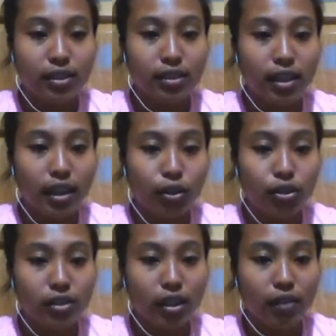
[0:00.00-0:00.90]
This
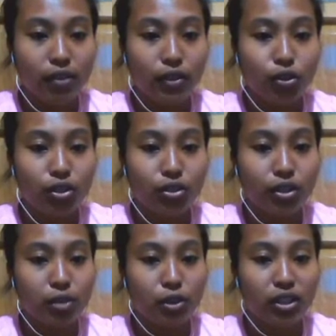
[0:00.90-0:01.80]
energy-saving feature
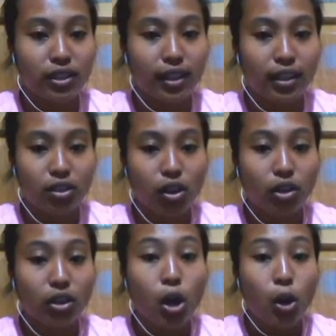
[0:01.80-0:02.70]
turns the machine lights on